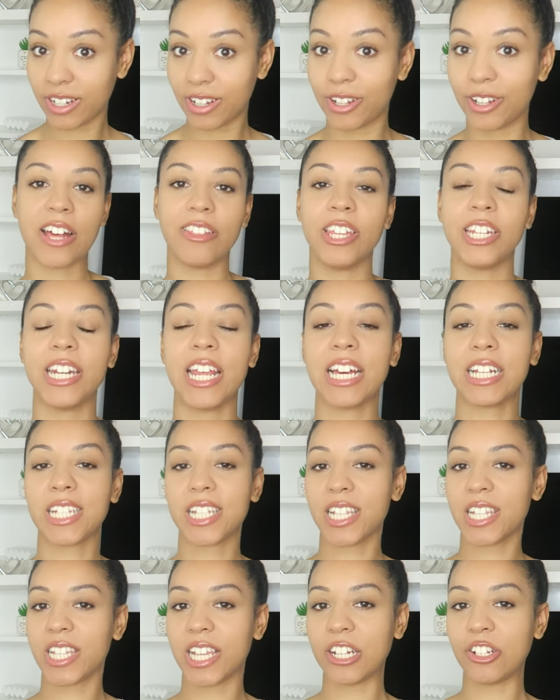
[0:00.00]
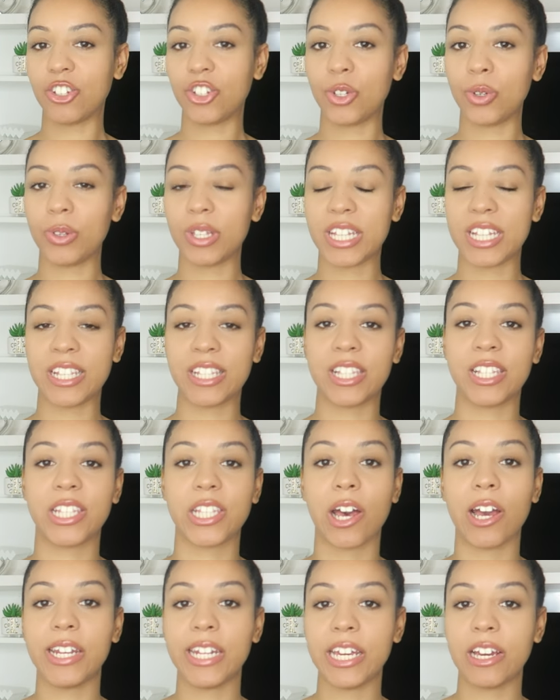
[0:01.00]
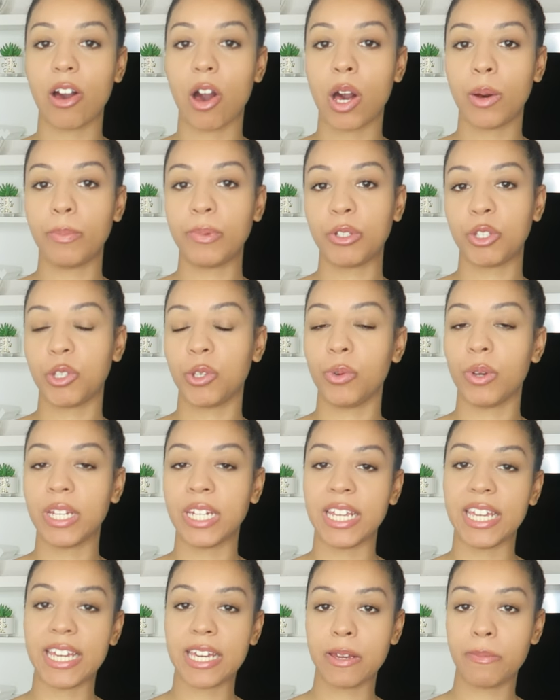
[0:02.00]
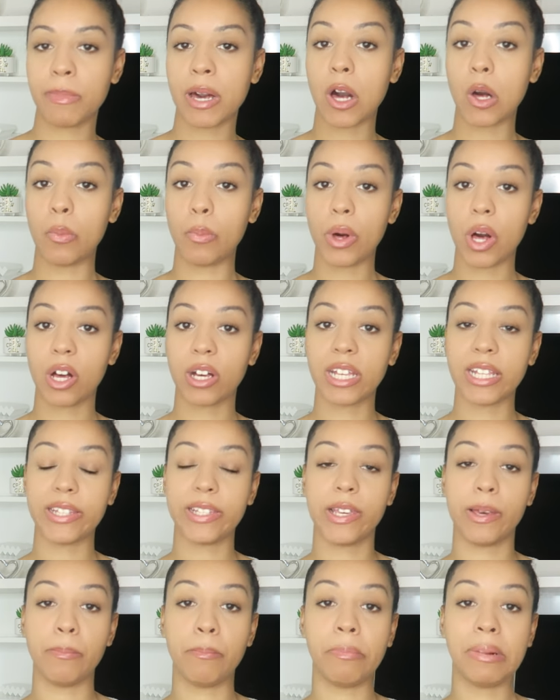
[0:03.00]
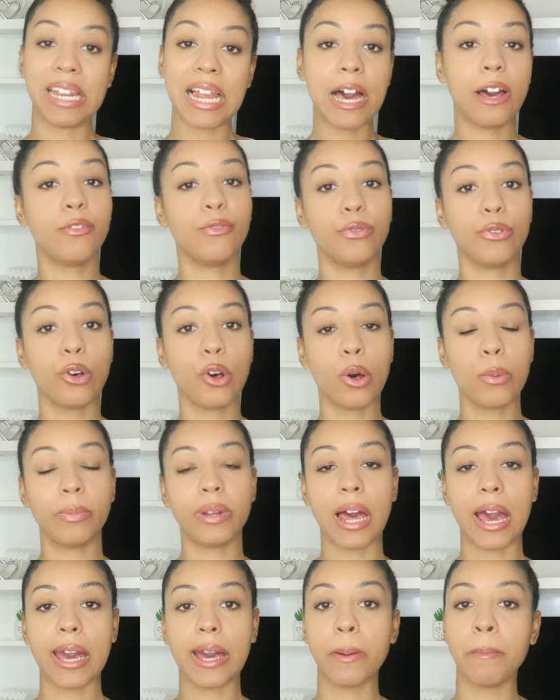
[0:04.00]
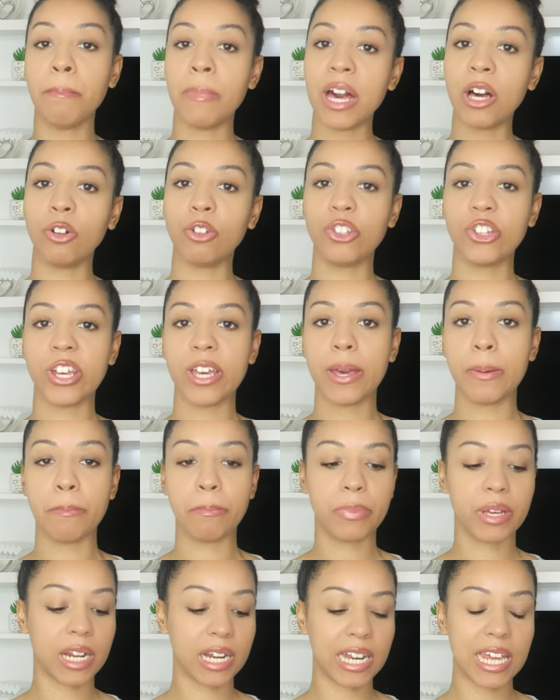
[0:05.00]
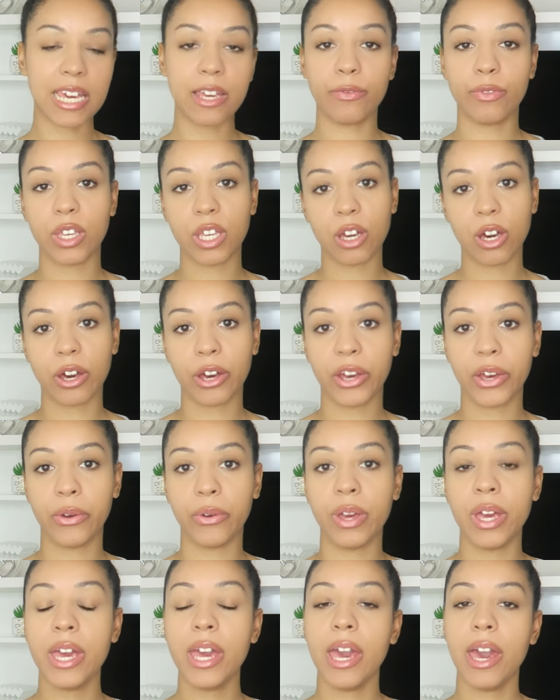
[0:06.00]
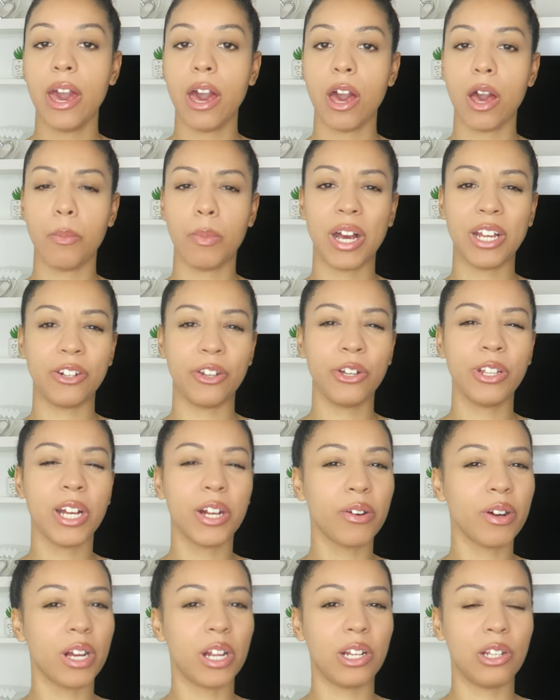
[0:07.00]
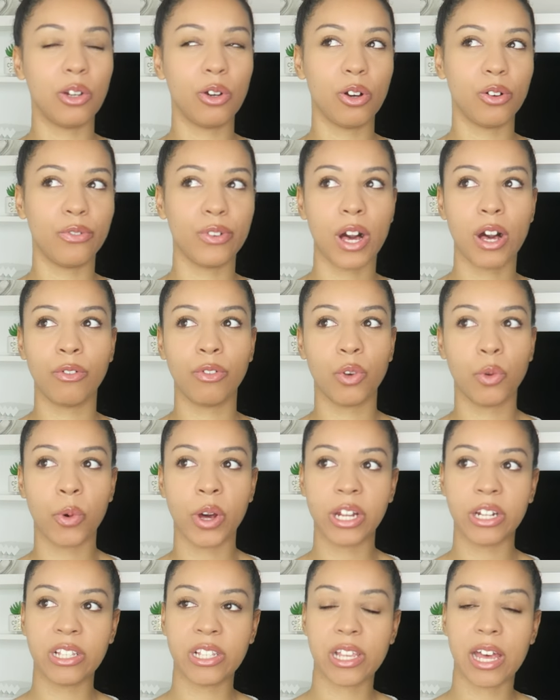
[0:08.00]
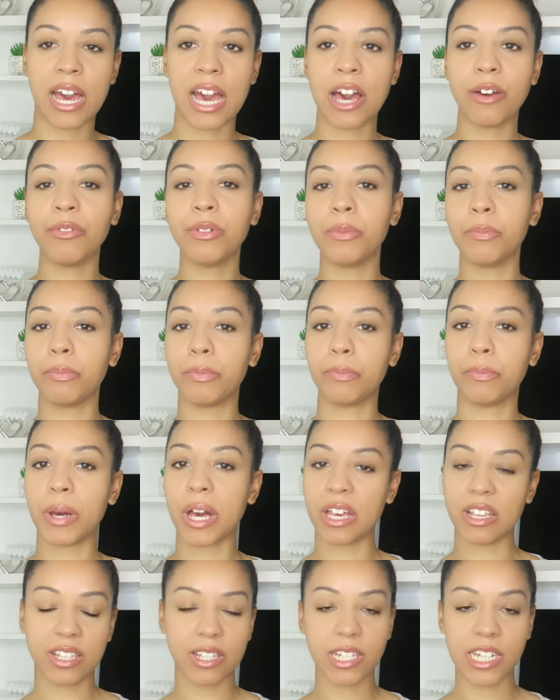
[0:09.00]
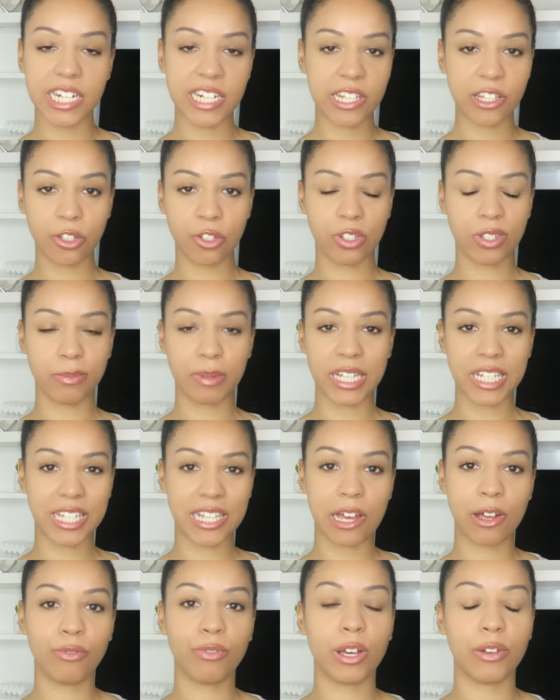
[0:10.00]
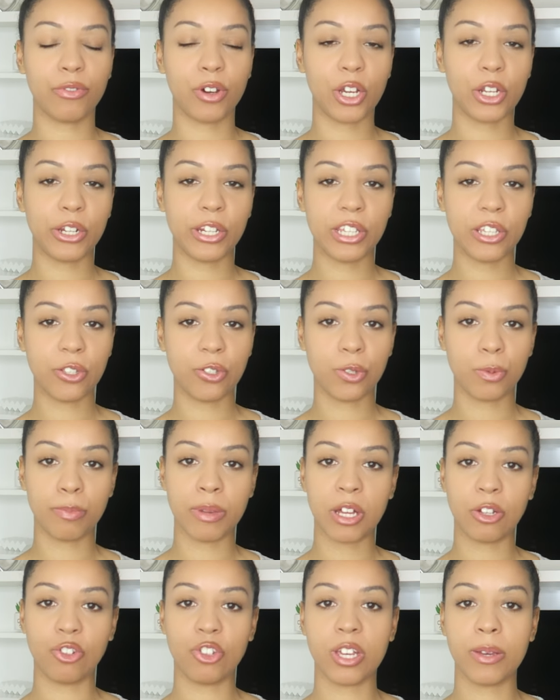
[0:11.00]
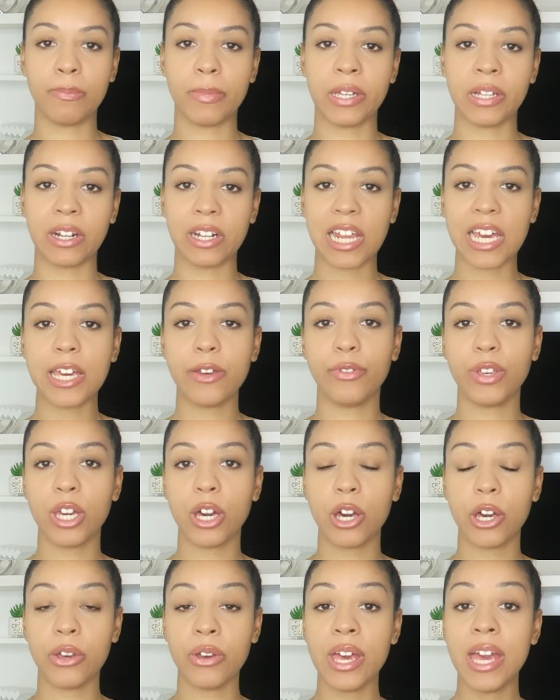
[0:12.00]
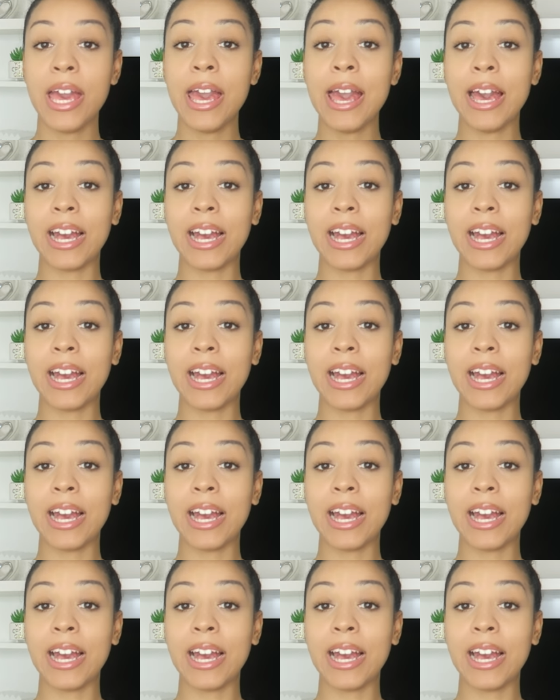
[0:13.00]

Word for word: Now, the next essential is signing up to an email marketing platform like MailChimp, Klaviyo. Um, I know there are a lot of other ones. I haven't personally used myself, I've only used MailChimp and Klaviyo.